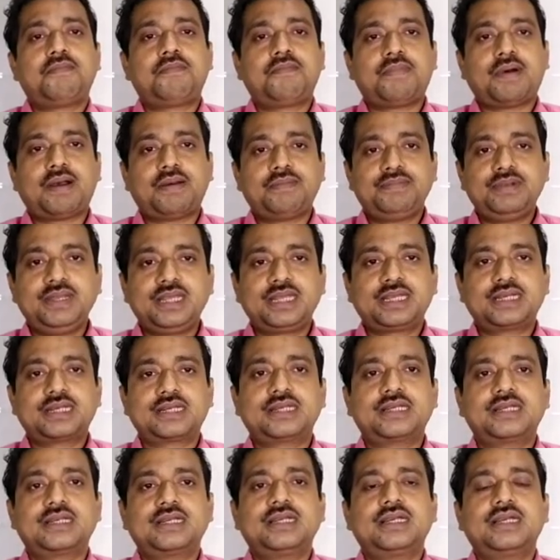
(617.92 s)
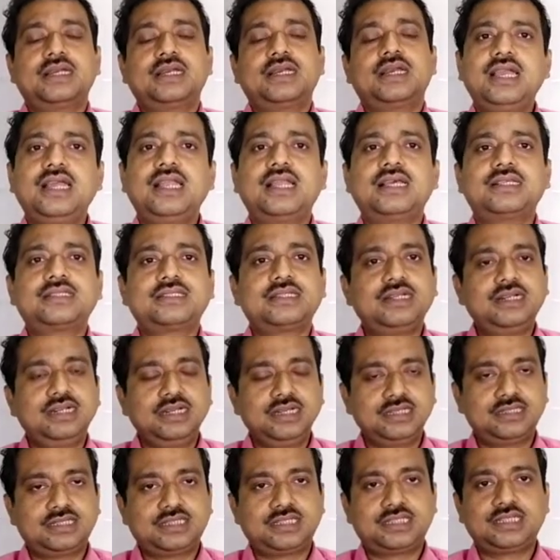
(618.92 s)
public, a
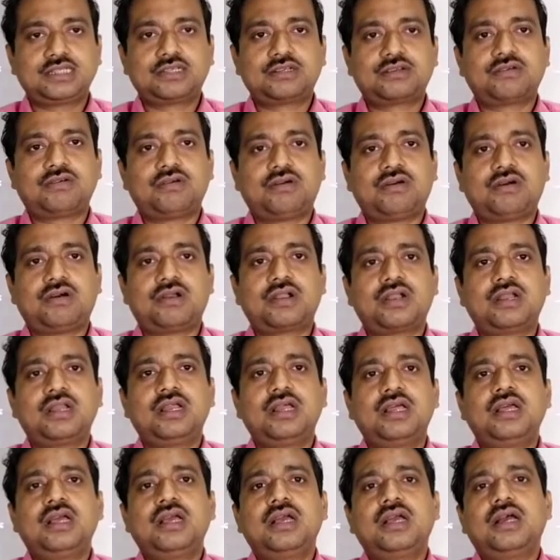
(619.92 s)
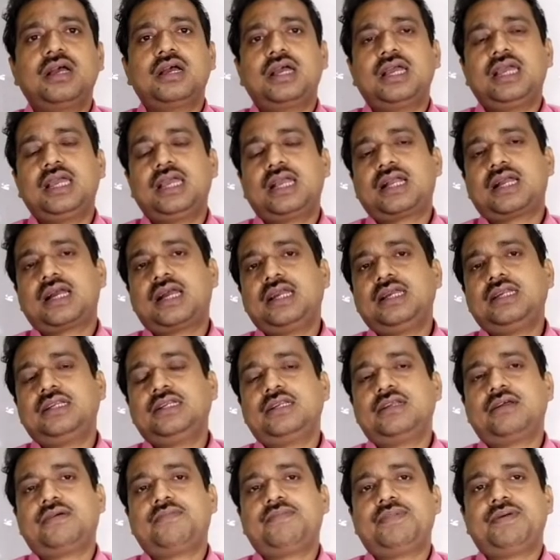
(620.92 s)
nationalistic or a
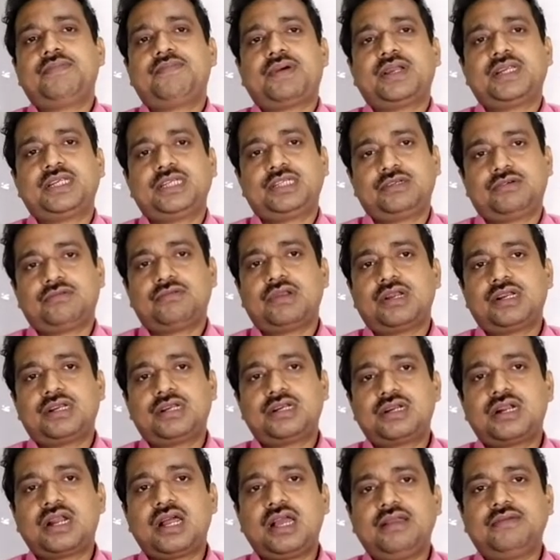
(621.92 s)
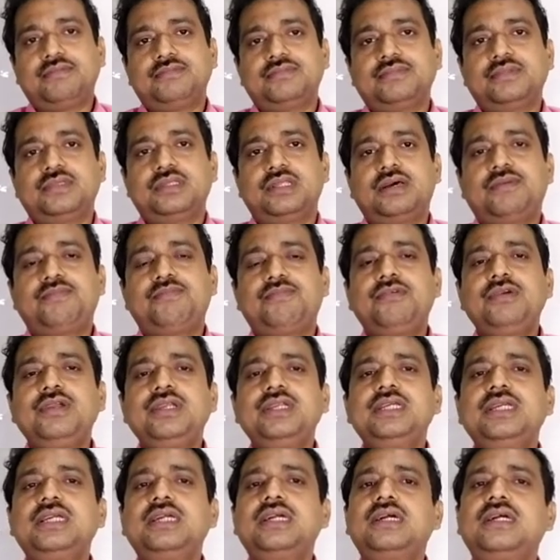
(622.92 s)
kind of a particular tribe. The
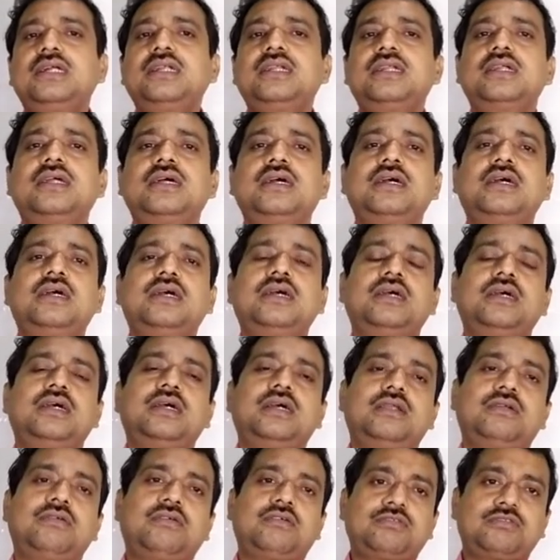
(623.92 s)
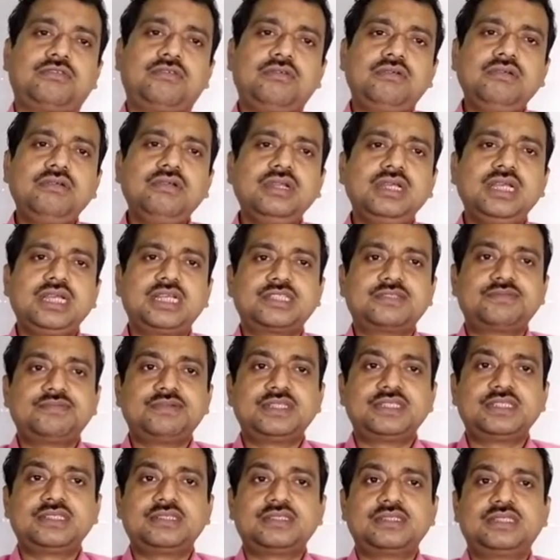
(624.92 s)
poet here not only
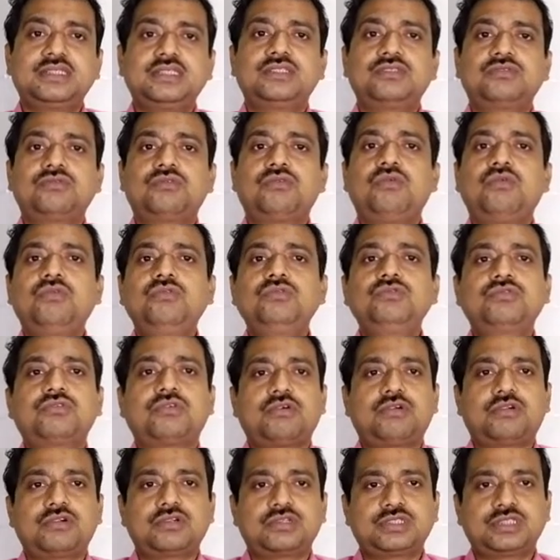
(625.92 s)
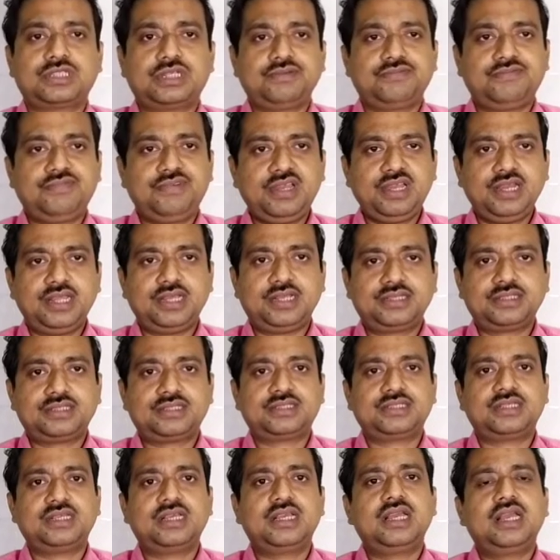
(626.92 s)
expresses his own thoughts and
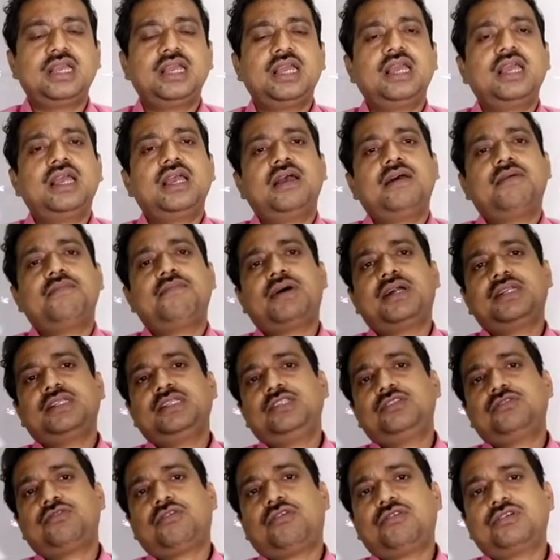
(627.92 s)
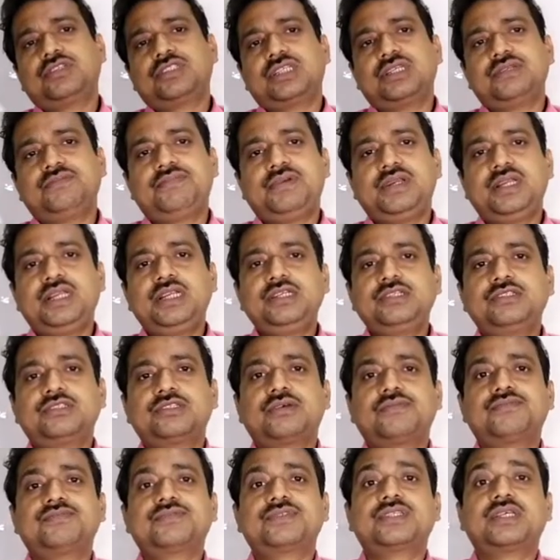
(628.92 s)
feelings, but the thoughts and
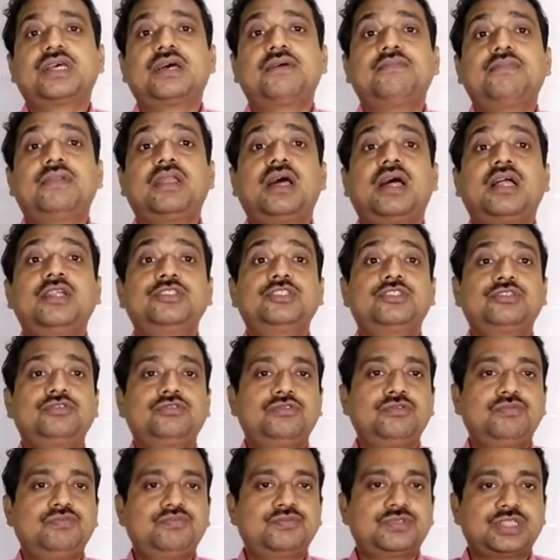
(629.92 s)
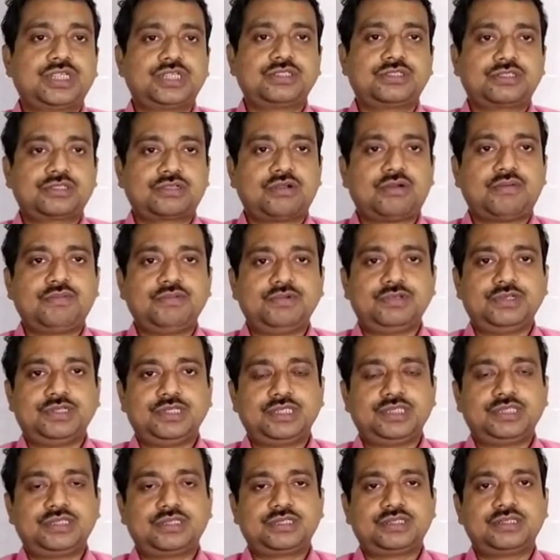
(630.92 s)
feelings of some large groups and
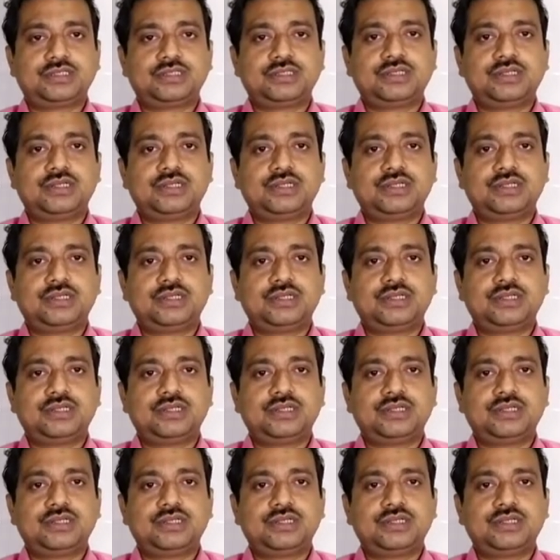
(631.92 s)
communities.